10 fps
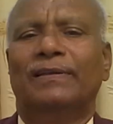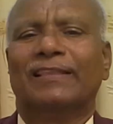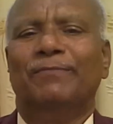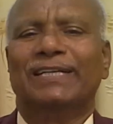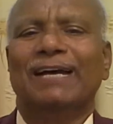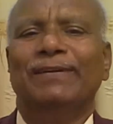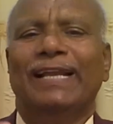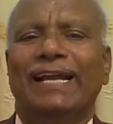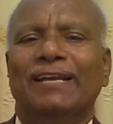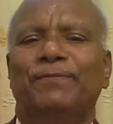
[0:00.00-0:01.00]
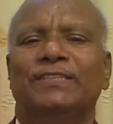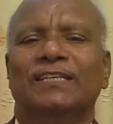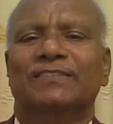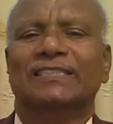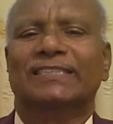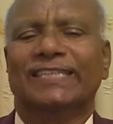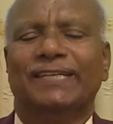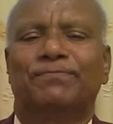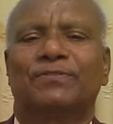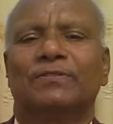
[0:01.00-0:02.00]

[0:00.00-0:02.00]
the vitamin A deficiency in sheep